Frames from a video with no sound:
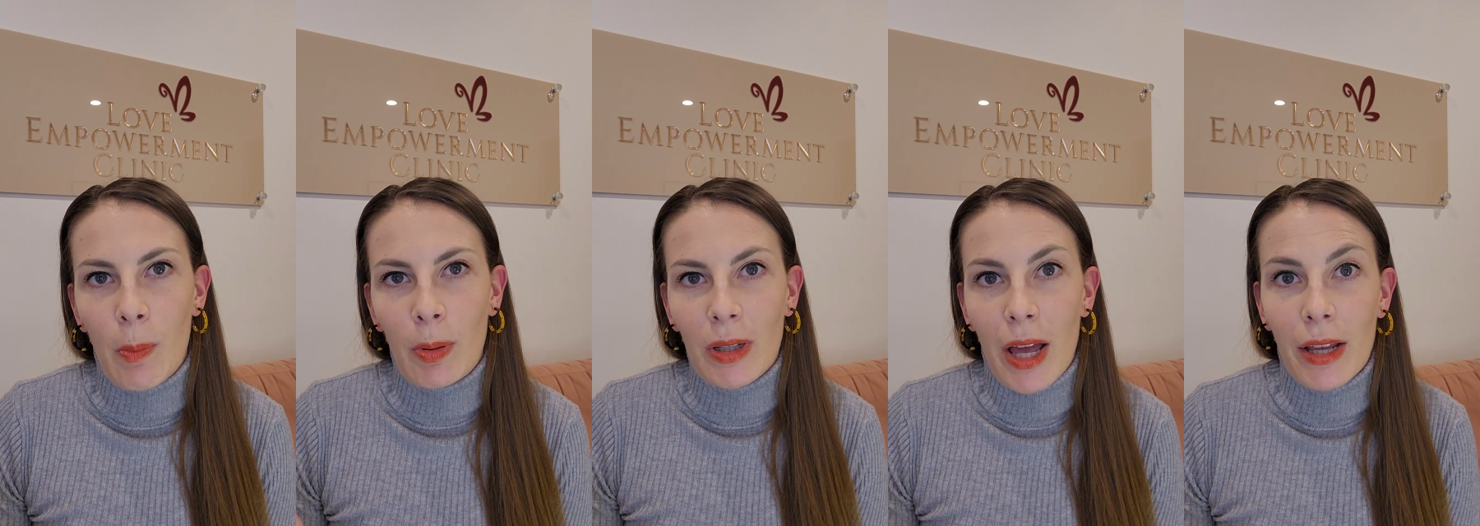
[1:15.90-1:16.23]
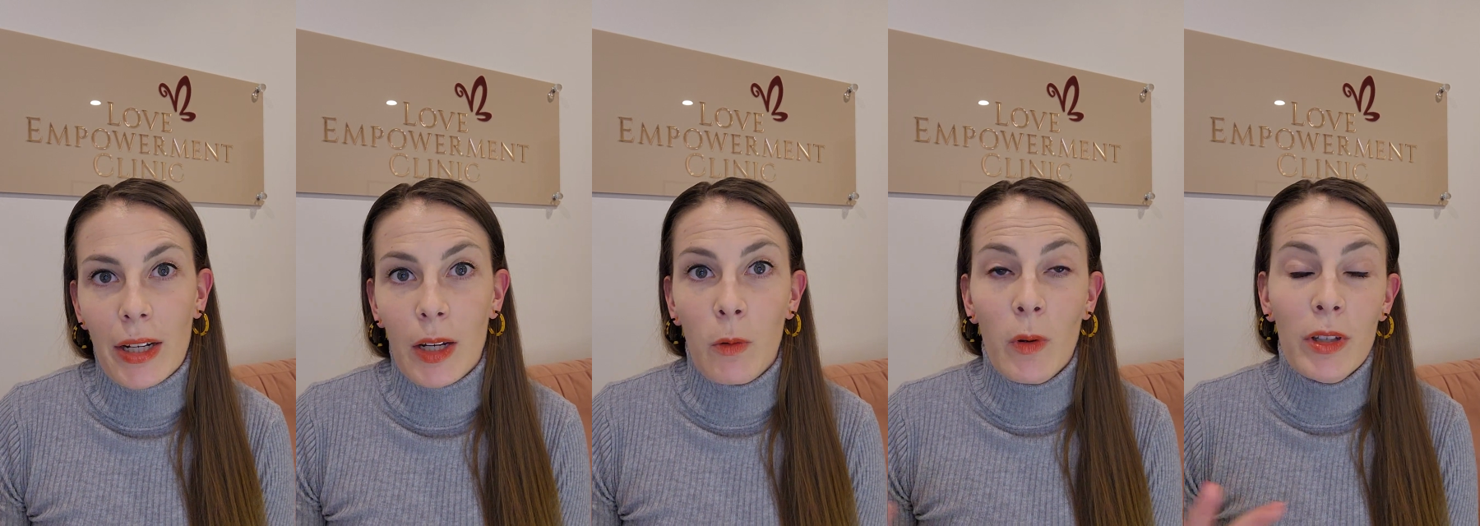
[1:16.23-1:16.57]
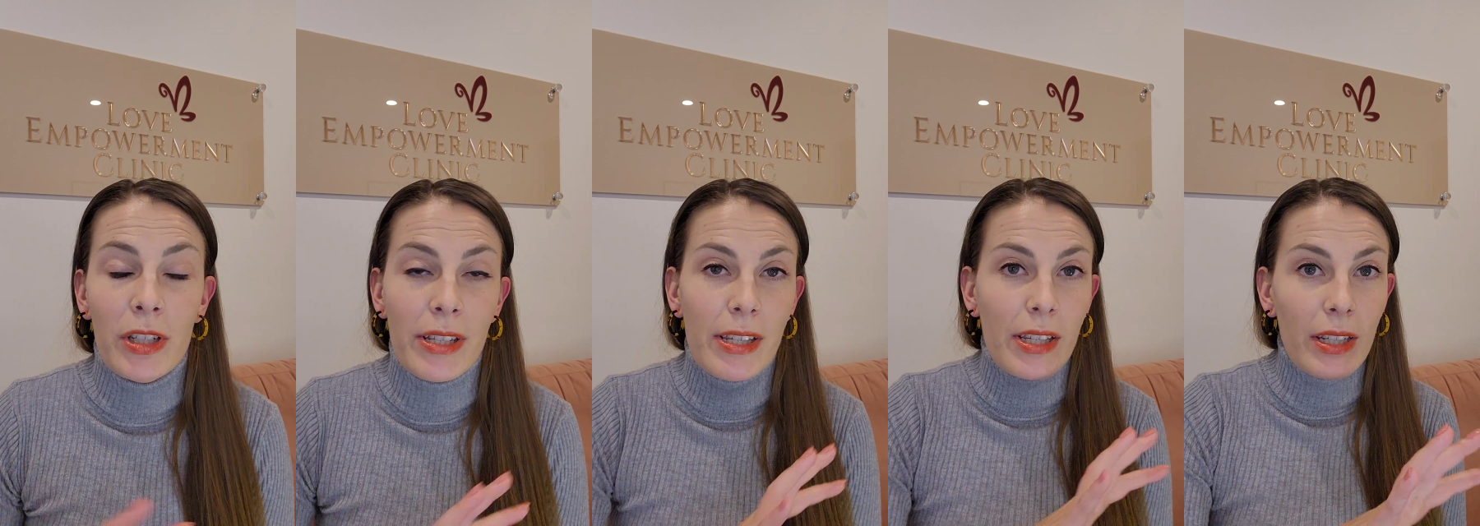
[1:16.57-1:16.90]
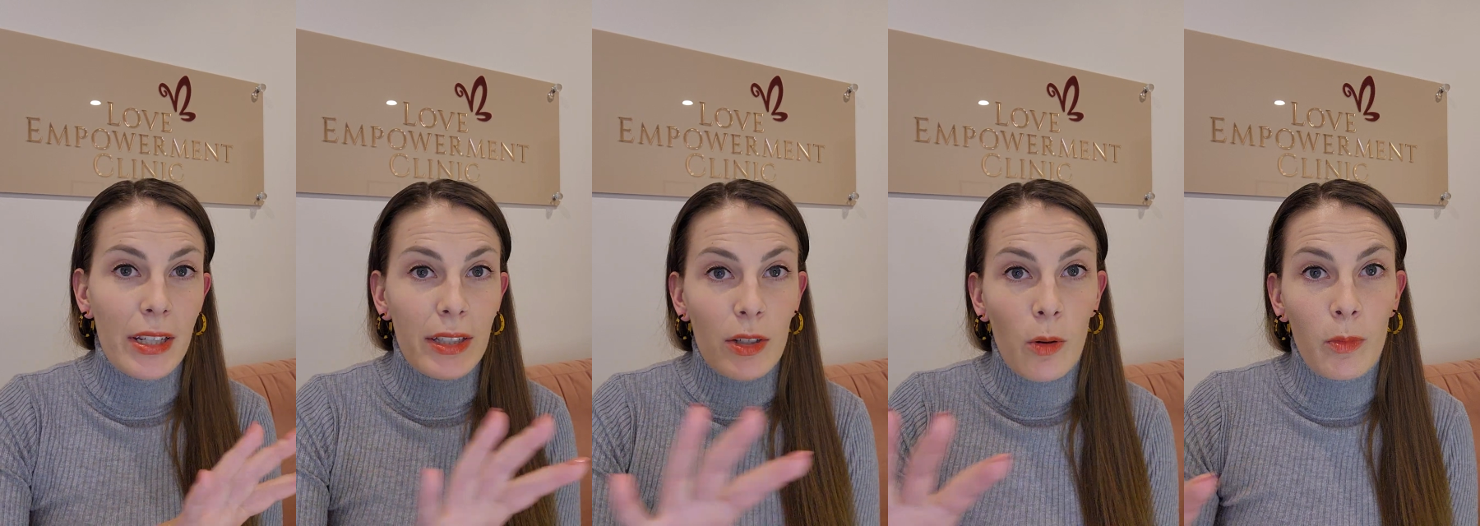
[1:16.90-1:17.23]
planning. When you
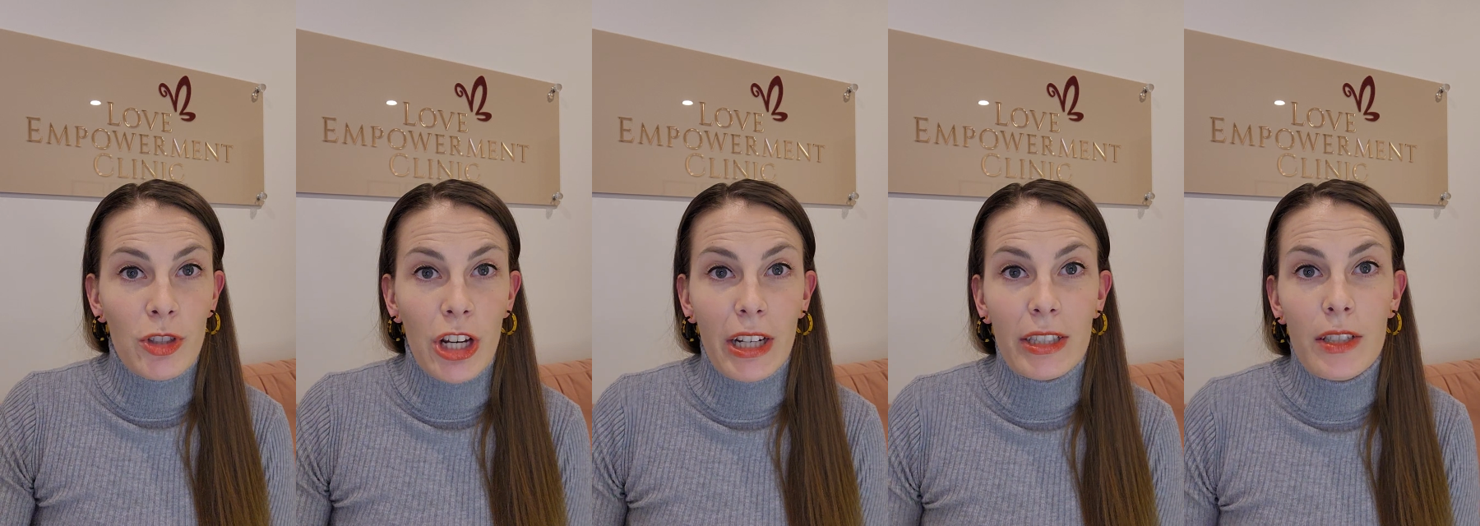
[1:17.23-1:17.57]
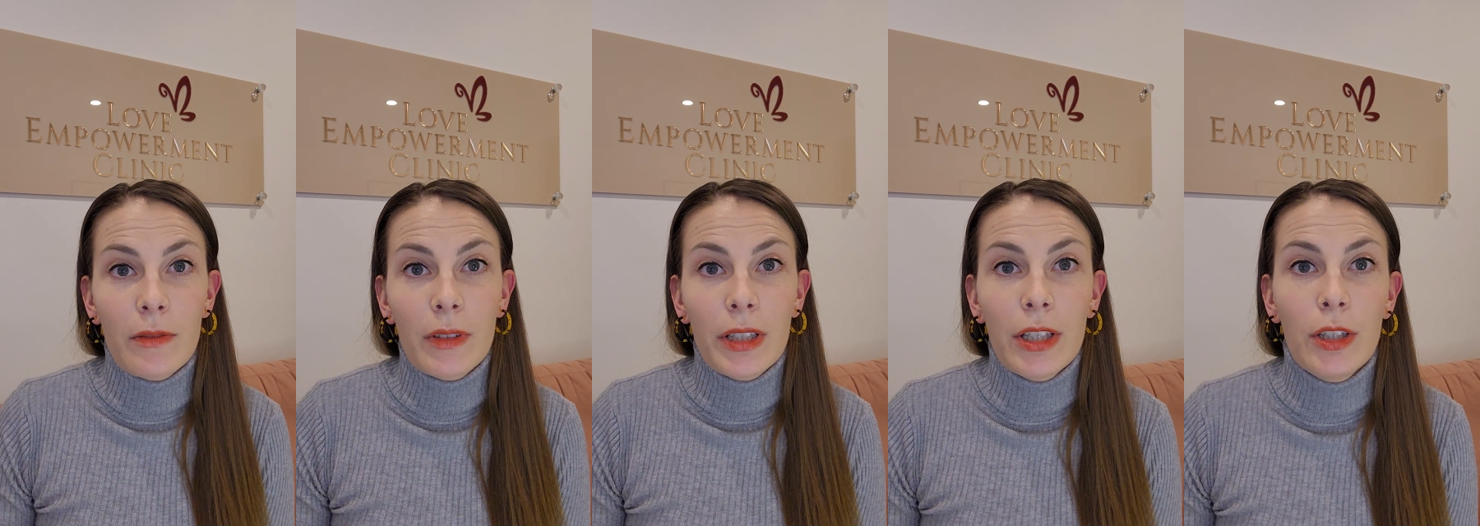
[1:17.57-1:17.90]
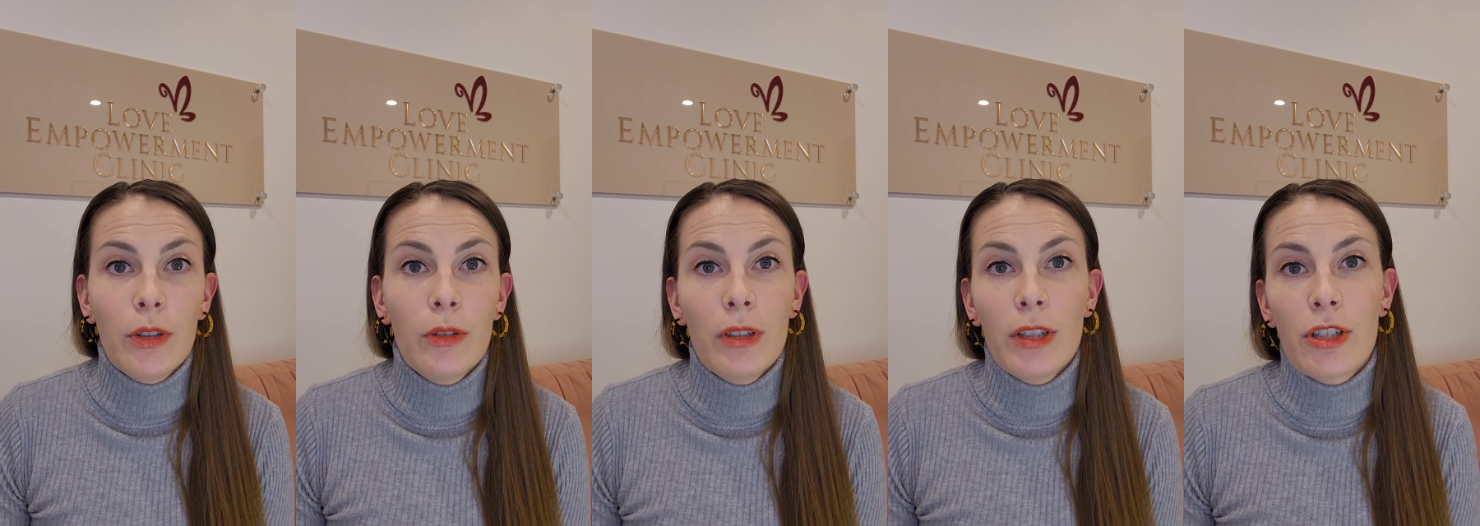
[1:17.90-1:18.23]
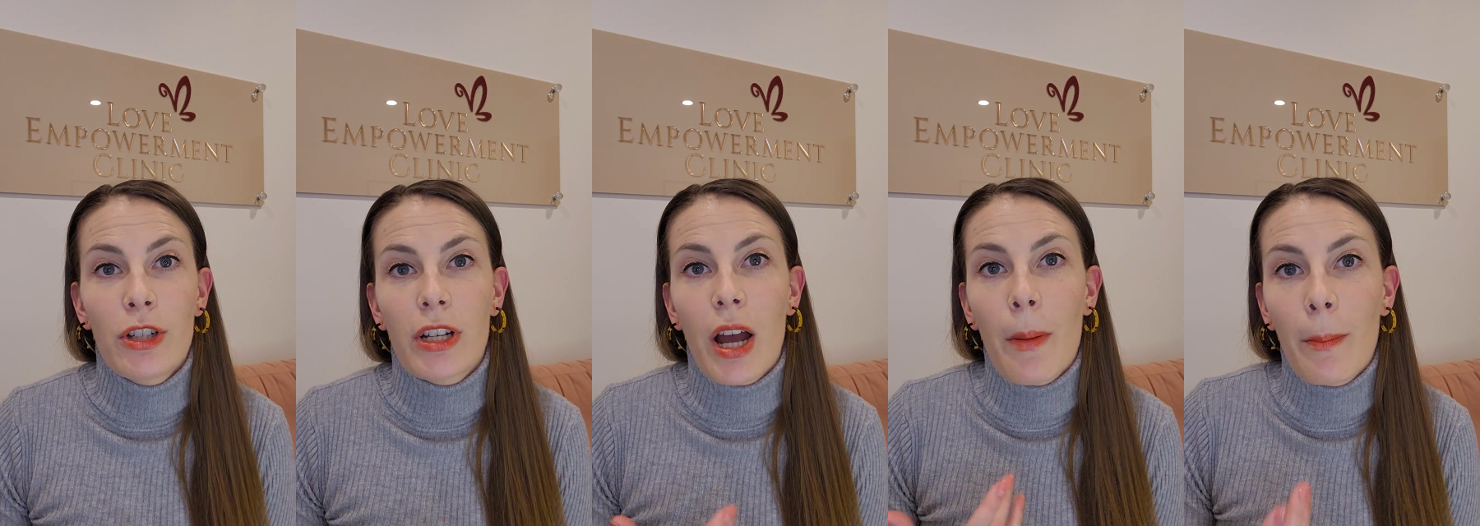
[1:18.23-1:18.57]
see it objectively, you need
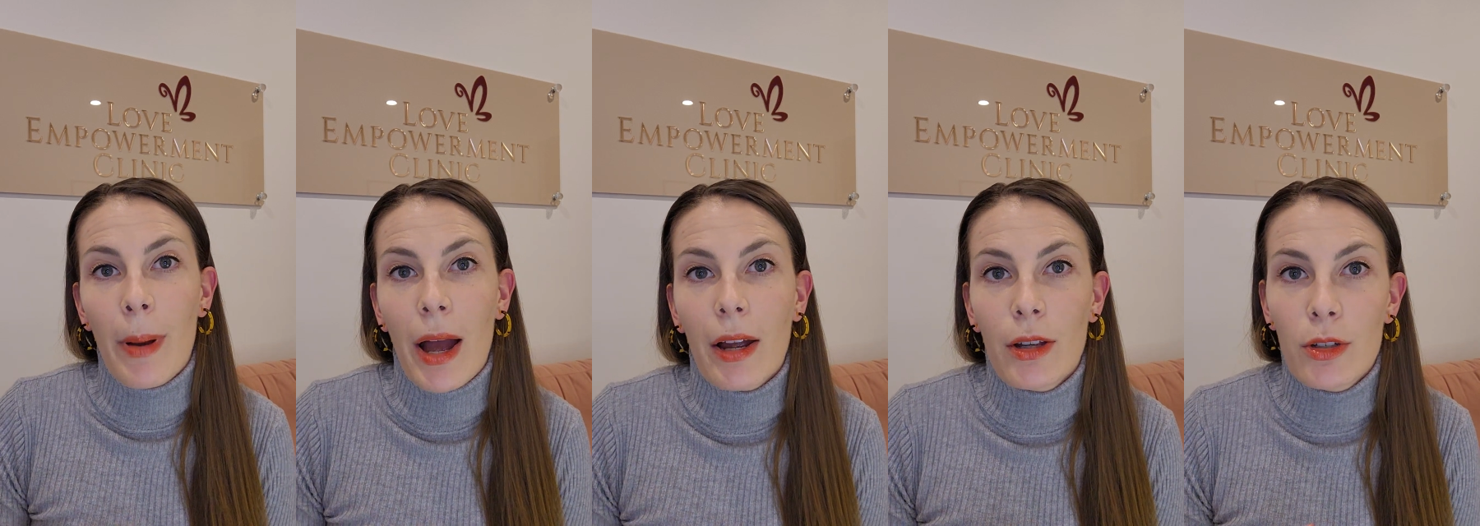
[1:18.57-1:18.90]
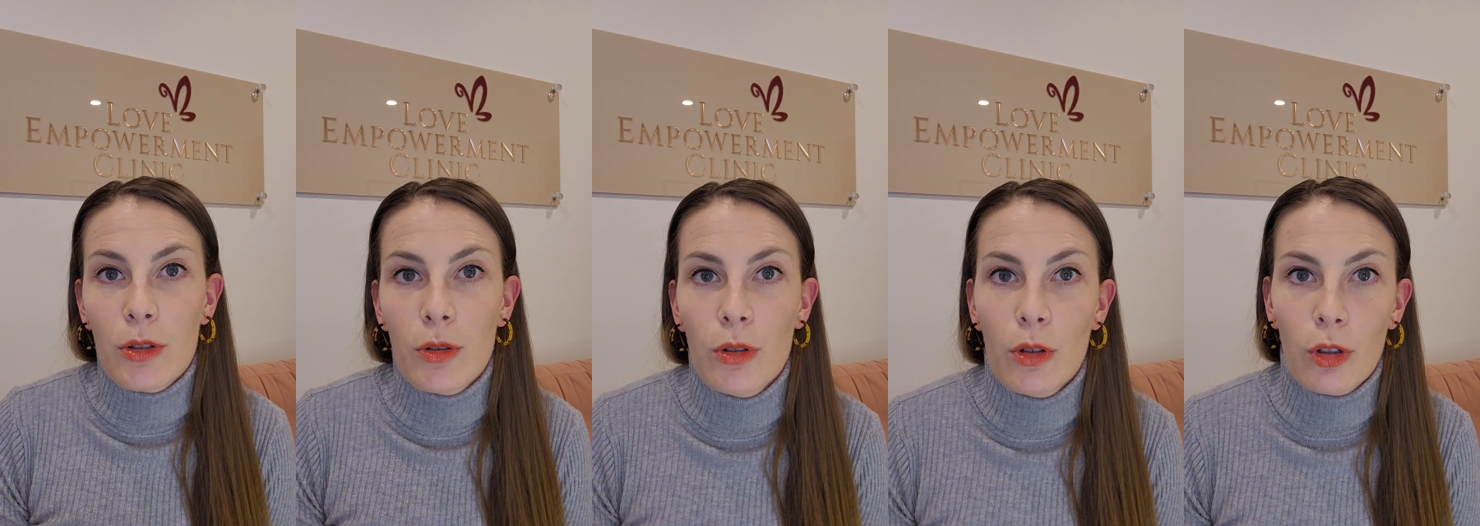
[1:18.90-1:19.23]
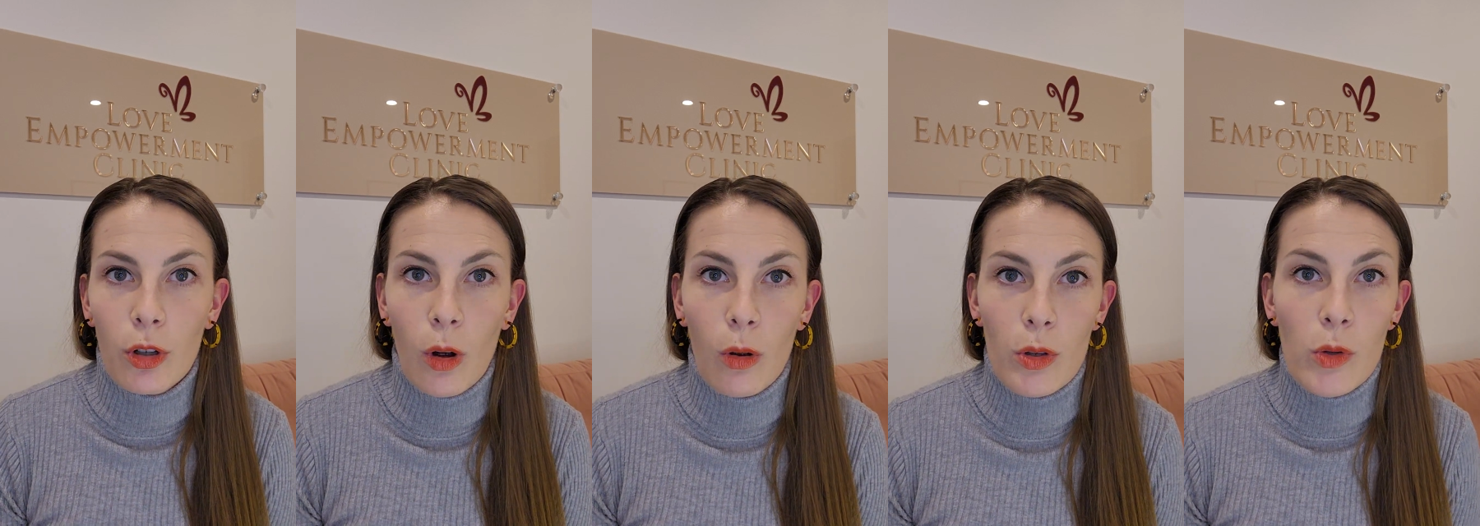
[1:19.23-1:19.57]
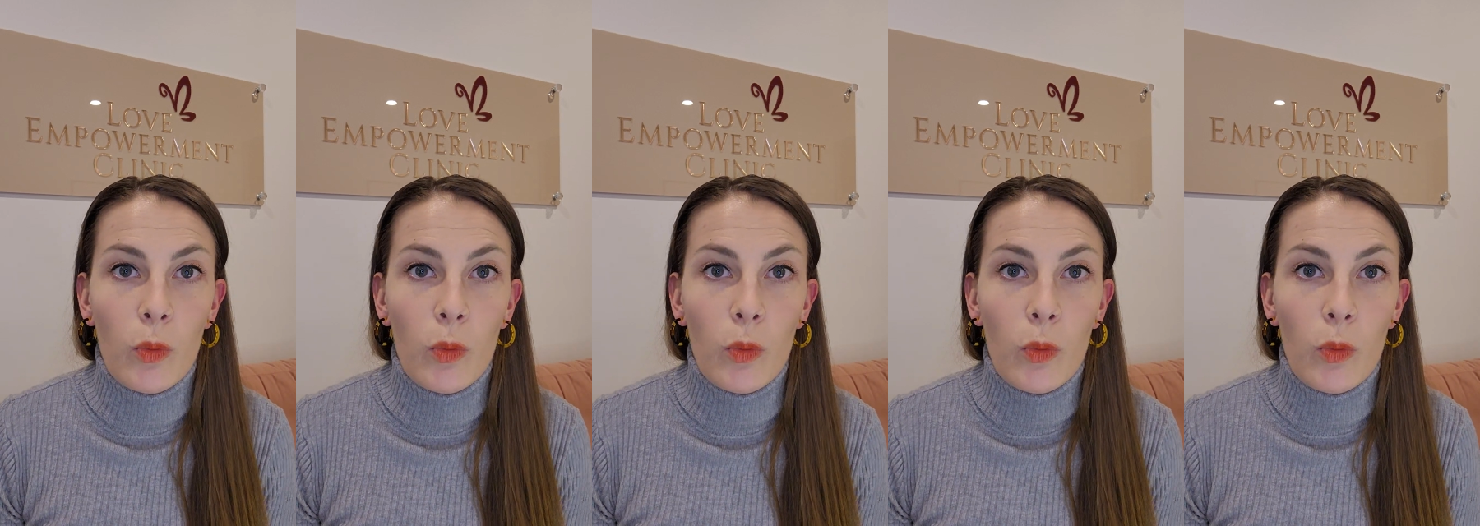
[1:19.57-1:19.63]
to come back to your goals.